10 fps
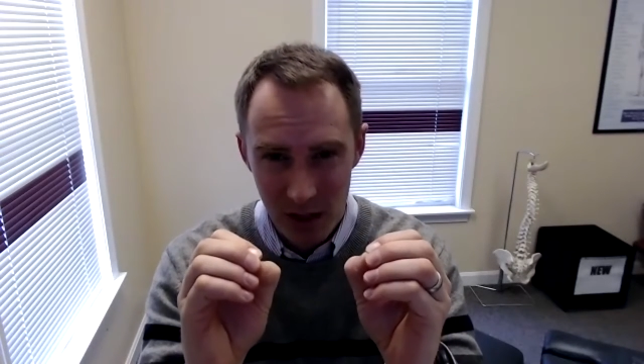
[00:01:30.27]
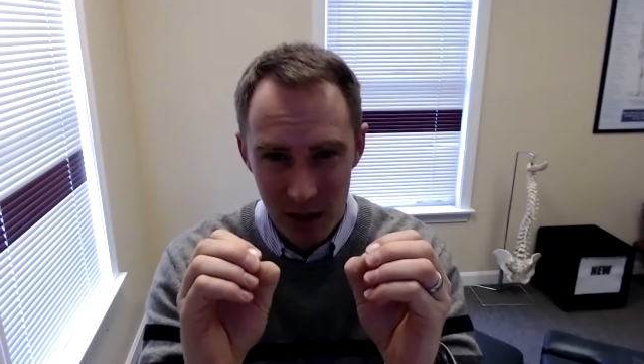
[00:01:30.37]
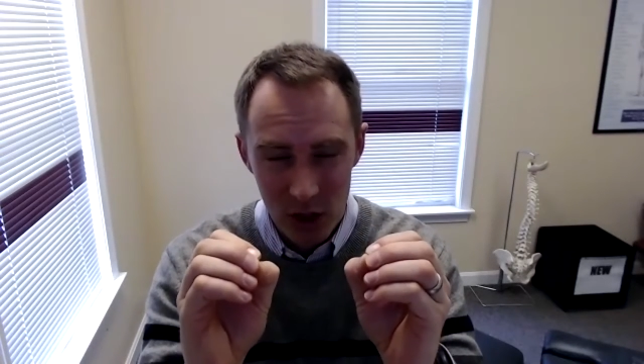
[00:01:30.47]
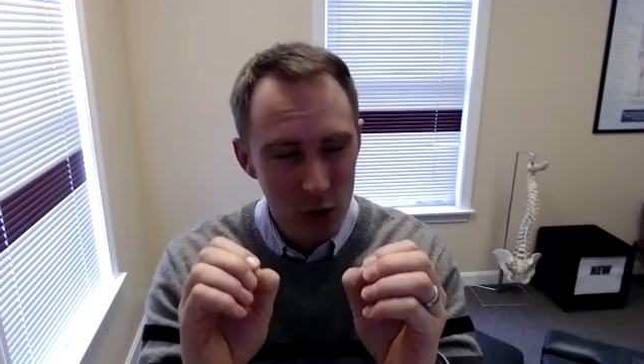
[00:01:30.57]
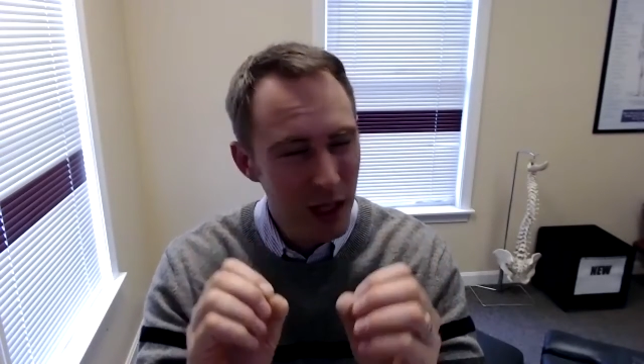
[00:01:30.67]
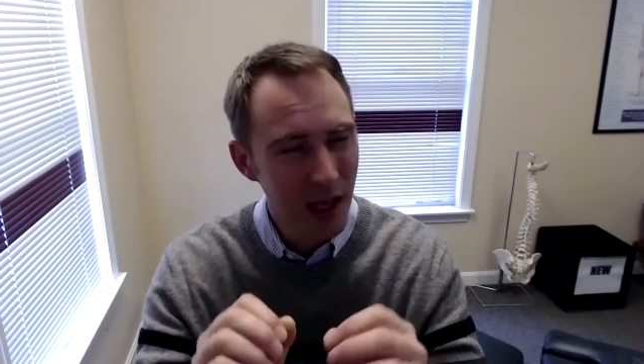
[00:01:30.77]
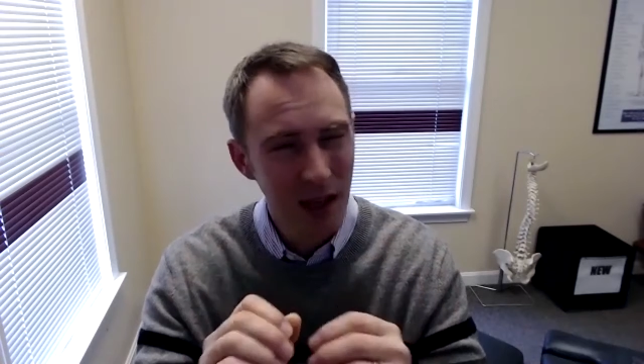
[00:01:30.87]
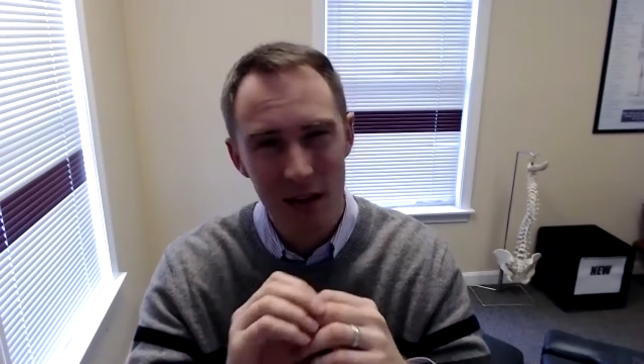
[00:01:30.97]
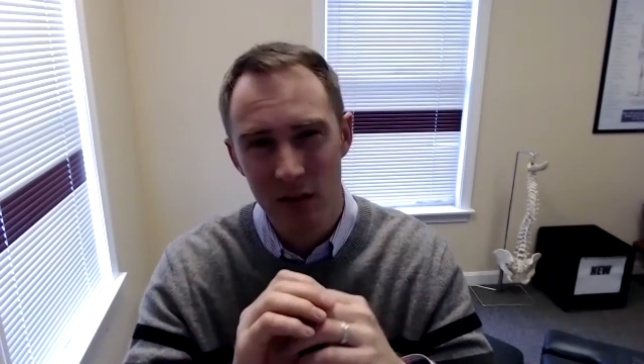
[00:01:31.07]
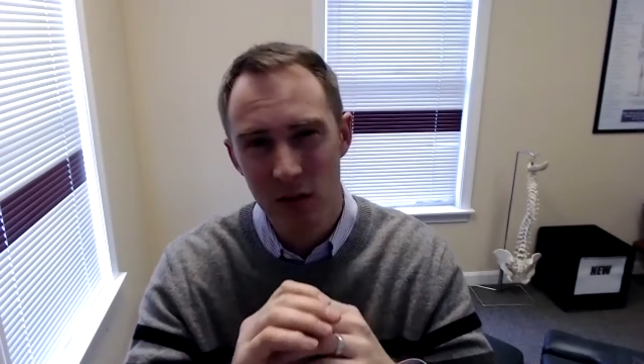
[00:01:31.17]
You
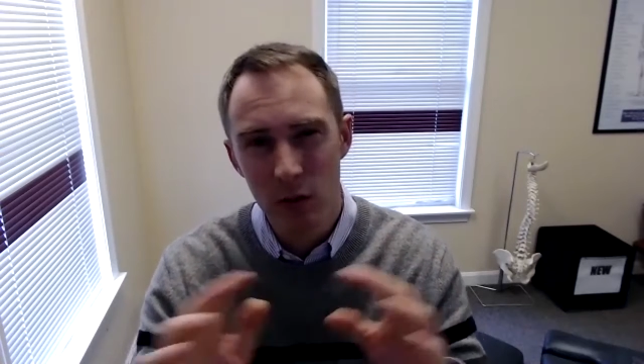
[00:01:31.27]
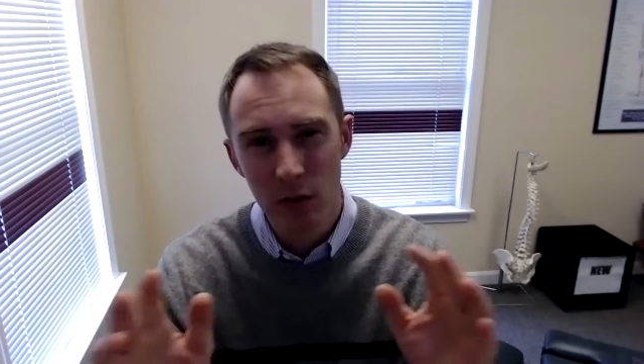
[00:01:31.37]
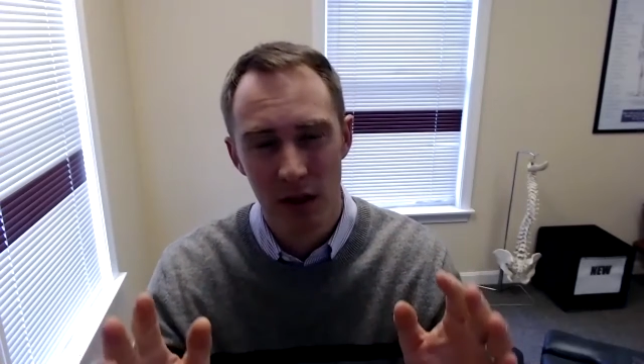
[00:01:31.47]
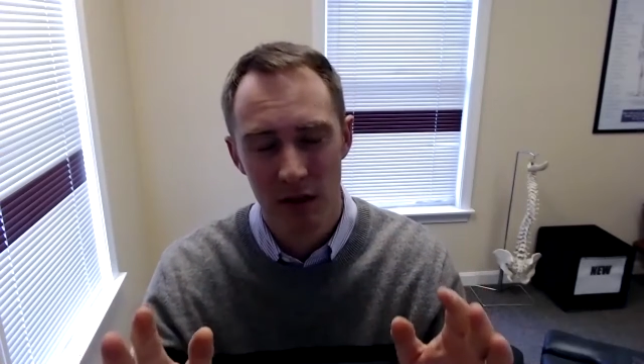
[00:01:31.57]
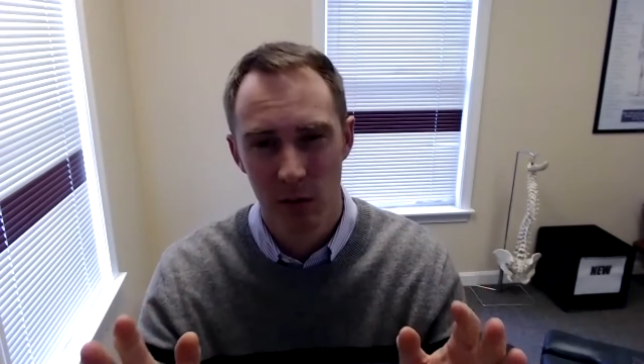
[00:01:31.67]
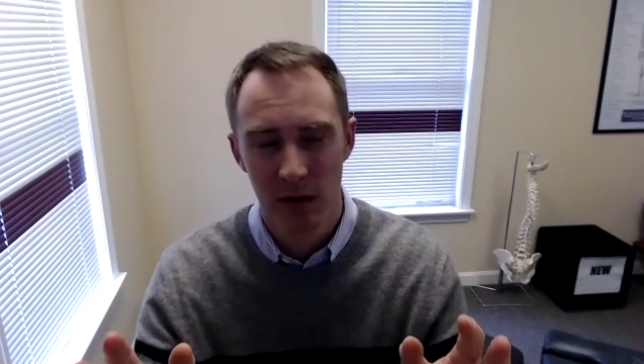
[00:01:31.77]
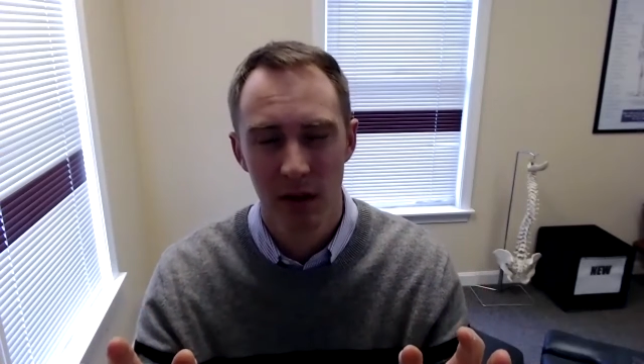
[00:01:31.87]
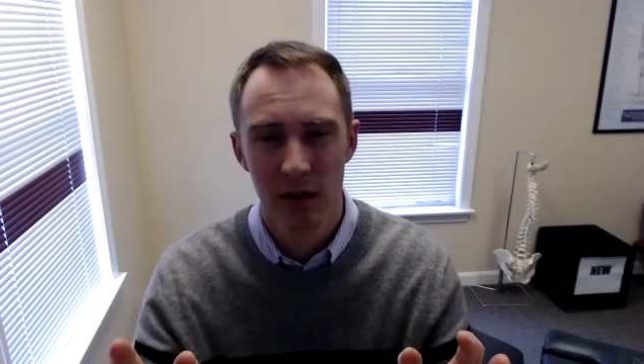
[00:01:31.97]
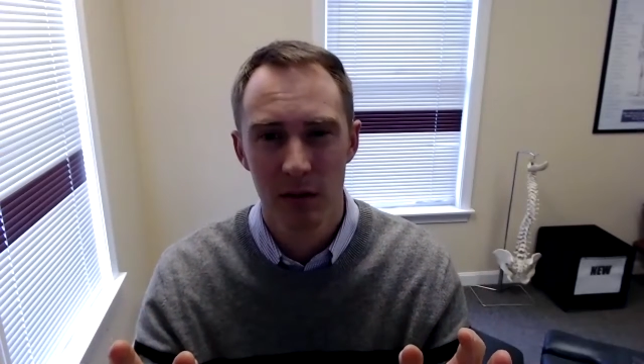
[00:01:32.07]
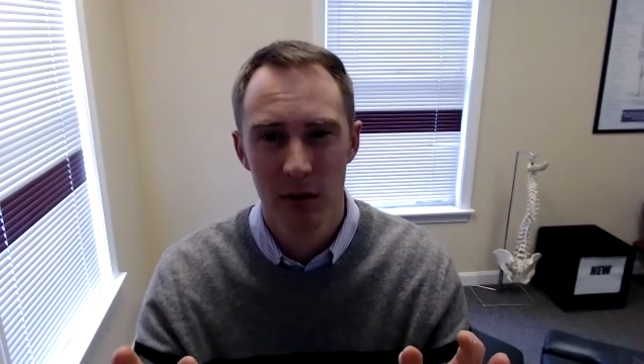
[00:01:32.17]
can't do this with
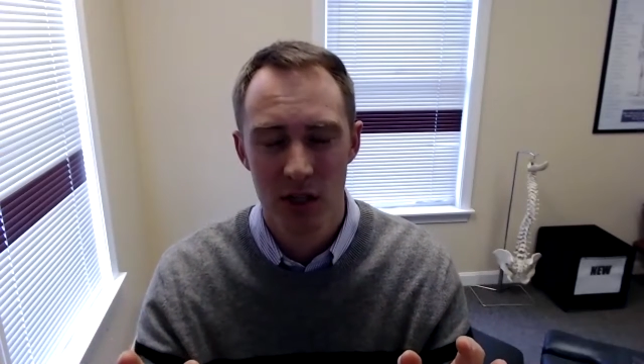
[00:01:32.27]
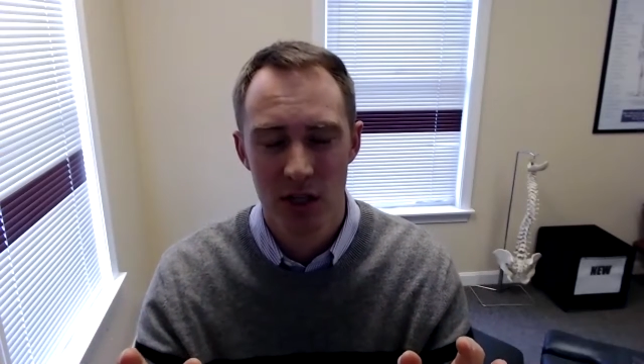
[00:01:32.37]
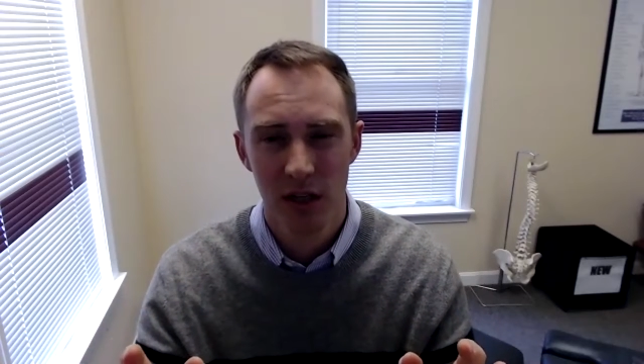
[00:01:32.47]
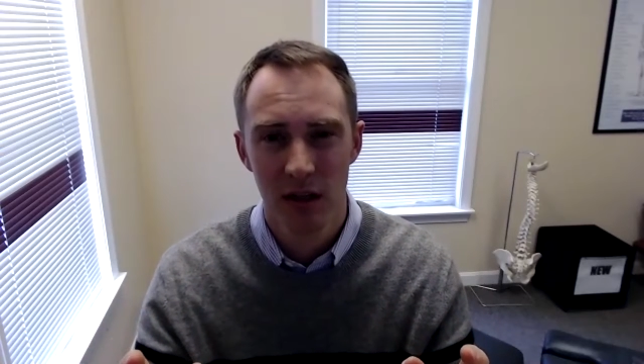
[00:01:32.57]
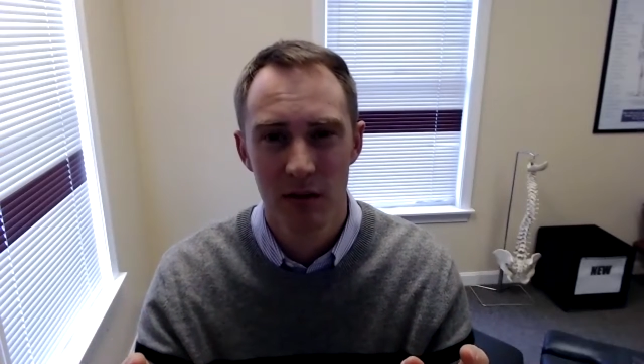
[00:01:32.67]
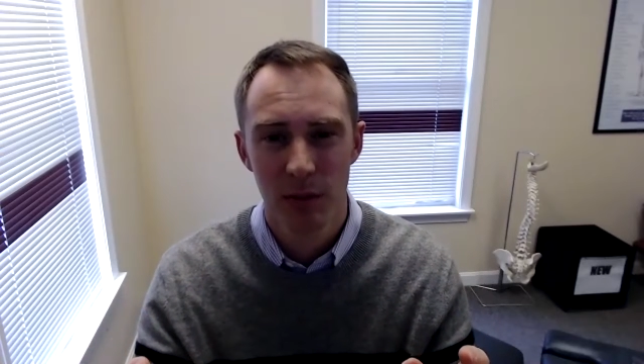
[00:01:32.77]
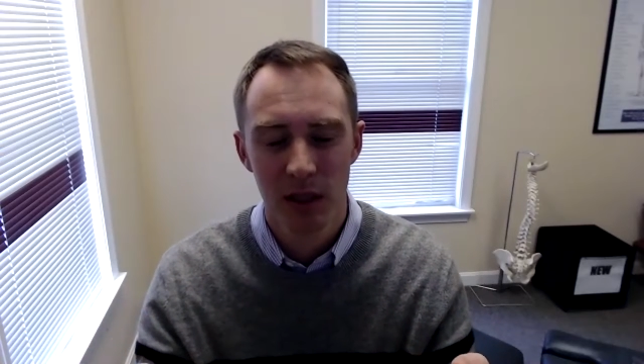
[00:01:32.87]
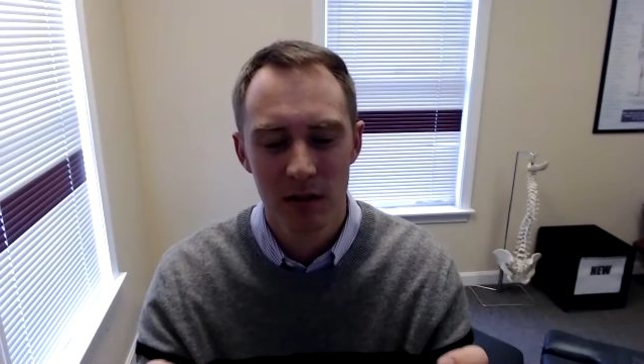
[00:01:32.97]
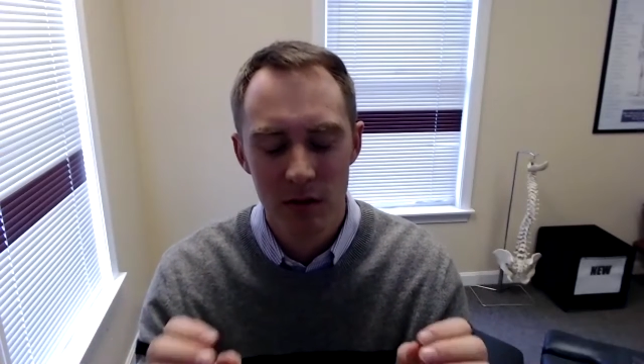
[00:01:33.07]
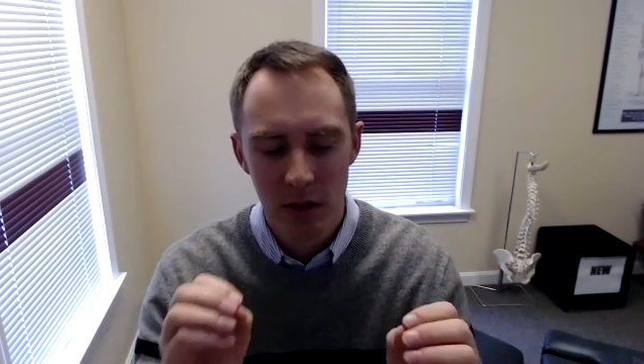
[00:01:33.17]
other machines
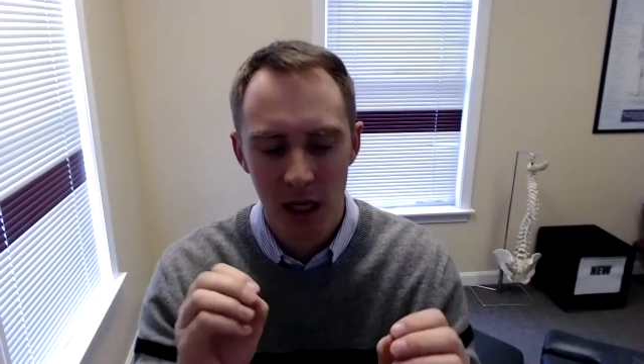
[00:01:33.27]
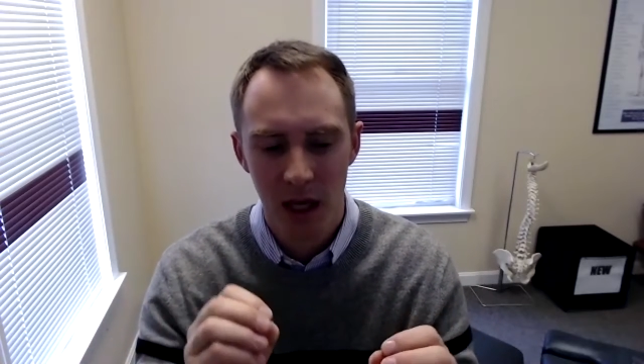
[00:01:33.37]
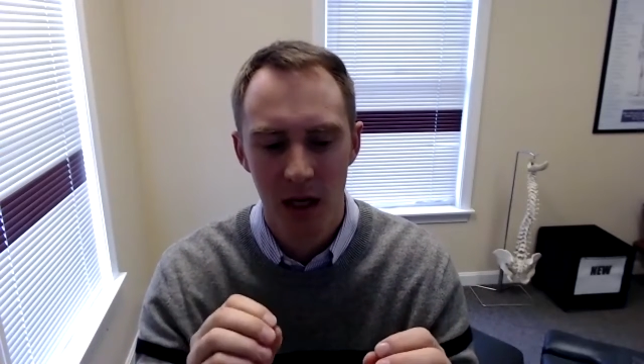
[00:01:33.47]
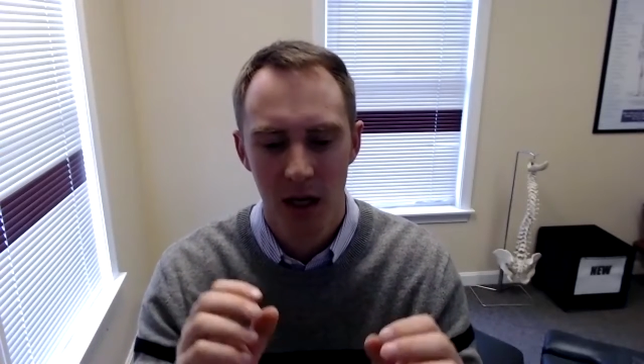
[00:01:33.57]
because you can't,